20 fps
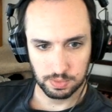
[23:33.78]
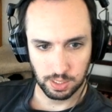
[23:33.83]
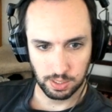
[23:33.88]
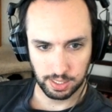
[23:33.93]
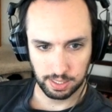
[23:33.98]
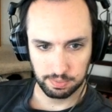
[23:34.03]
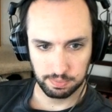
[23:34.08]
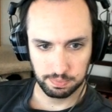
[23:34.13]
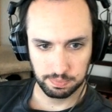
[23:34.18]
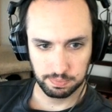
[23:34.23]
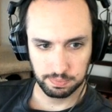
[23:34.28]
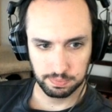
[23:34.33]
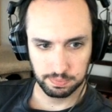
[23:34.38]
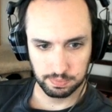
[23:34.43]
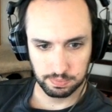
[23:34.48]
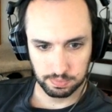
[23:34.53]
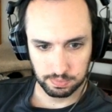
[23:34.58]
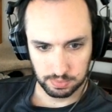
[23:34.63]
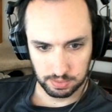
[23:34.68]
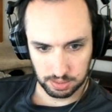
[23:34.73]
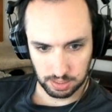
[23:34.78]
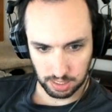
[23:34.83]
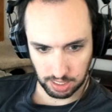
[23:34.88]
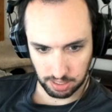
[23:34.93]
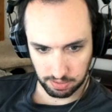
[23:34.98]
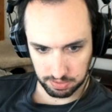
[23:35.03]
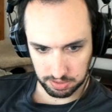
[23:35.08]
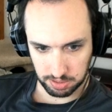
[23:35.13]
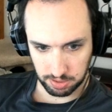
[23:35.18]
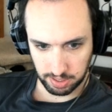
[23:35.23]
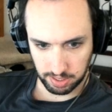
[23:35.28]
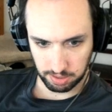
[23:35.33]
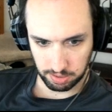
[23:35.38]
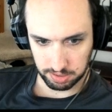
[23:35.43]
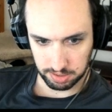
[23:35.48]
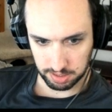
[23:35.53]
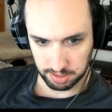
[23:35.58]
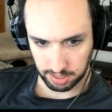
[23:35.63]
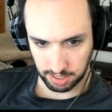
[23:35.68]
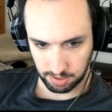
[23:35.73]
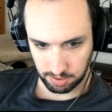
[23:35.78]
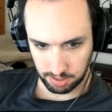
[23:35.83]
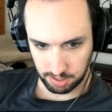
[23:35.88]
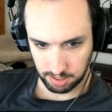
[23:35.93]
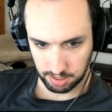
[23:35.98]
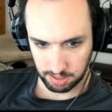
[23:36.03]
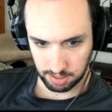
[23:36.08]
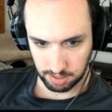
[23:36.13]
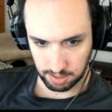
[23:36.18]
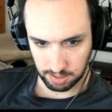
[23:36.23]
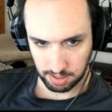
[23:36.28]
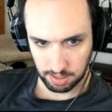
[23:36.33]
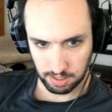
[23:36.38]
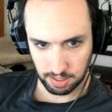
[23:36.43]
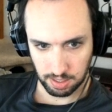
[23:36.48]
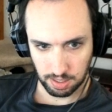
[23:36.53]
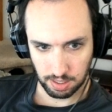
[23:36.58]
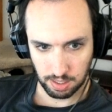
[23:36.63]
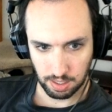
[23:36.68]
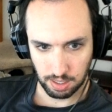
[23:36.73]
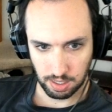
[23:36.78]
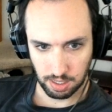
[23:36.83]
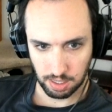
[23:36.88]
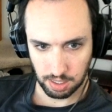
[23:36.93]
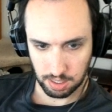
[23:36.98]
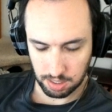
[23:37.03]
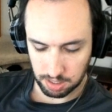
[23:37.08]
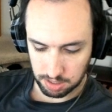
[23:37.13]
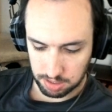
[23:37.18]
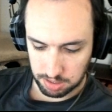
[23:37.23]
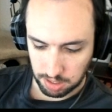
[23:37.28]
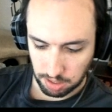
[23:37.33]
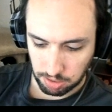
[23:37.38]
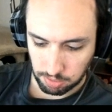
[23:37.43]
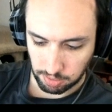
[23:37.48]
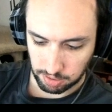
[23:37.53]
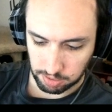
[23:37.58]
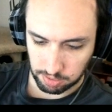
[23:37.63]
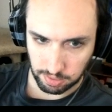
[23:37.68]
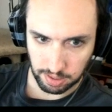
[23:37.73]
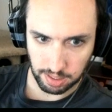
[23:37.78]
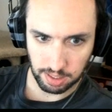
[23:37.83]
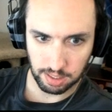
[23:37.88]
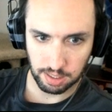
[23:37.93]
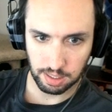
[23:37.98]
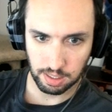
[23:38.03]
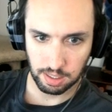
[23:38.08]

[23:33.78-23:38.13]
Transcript: Okay. Archivist Toadette loses a counter. So three three. Yeah.